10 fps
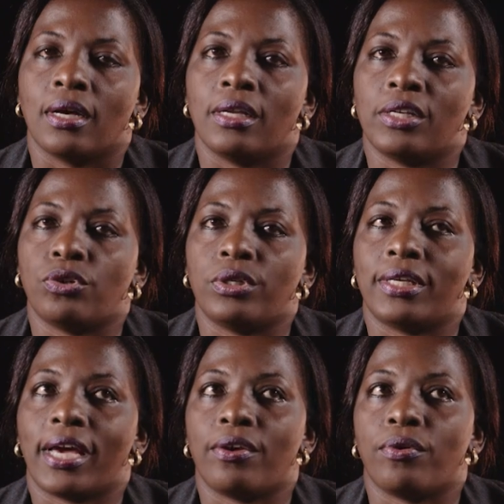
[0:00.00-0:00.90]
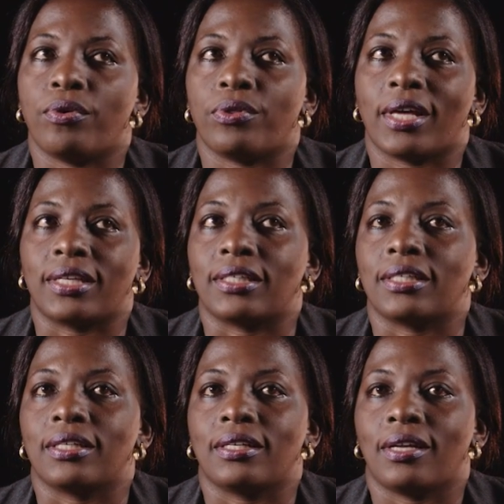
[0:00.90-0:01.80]
little did I know that
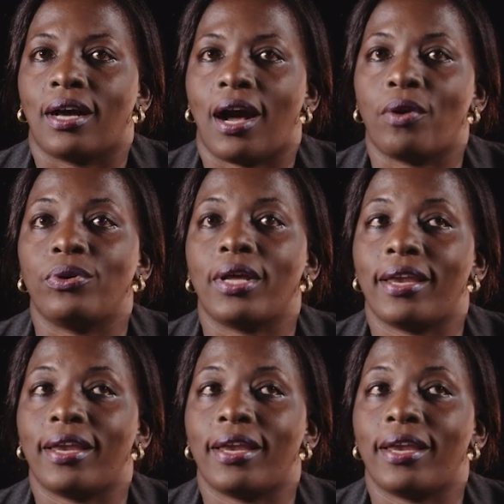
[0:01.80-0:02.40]
I would